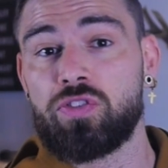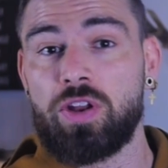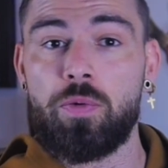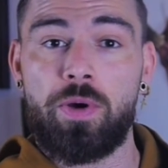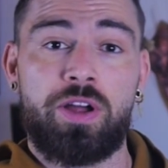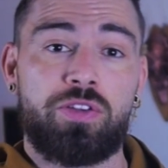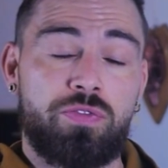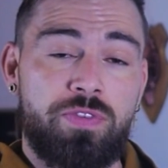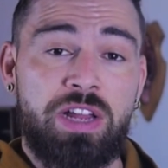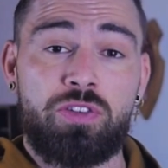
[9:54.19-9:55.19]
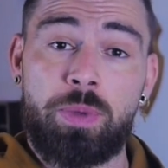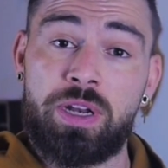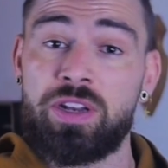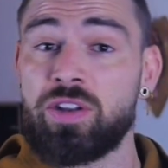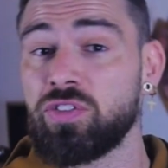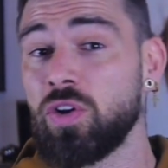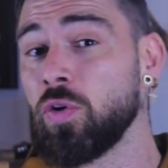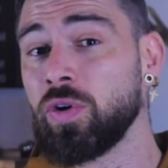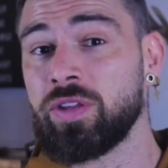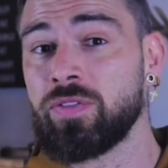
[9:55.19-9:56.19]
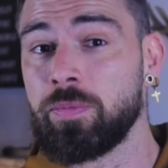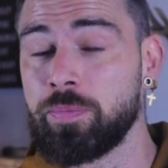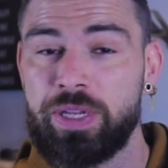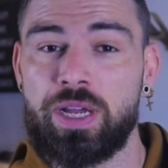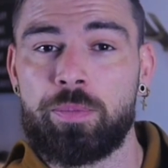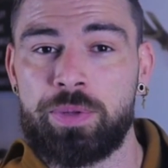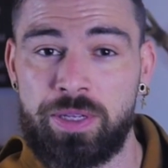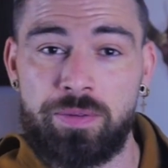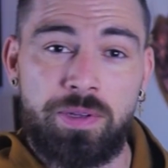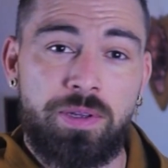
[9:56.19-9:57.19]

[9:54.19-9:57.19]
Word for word: steroids, vitamins, or even P R P.